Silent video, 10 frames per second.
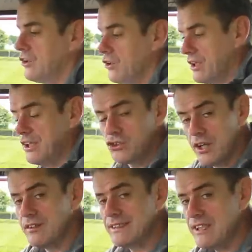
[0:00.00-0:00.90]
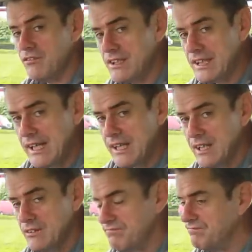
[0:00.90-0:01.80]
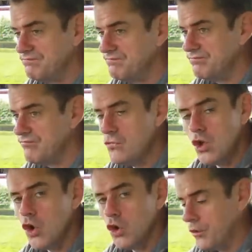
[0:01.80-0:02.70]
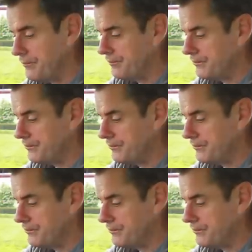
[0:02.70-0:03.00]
Could I drive this every day? No.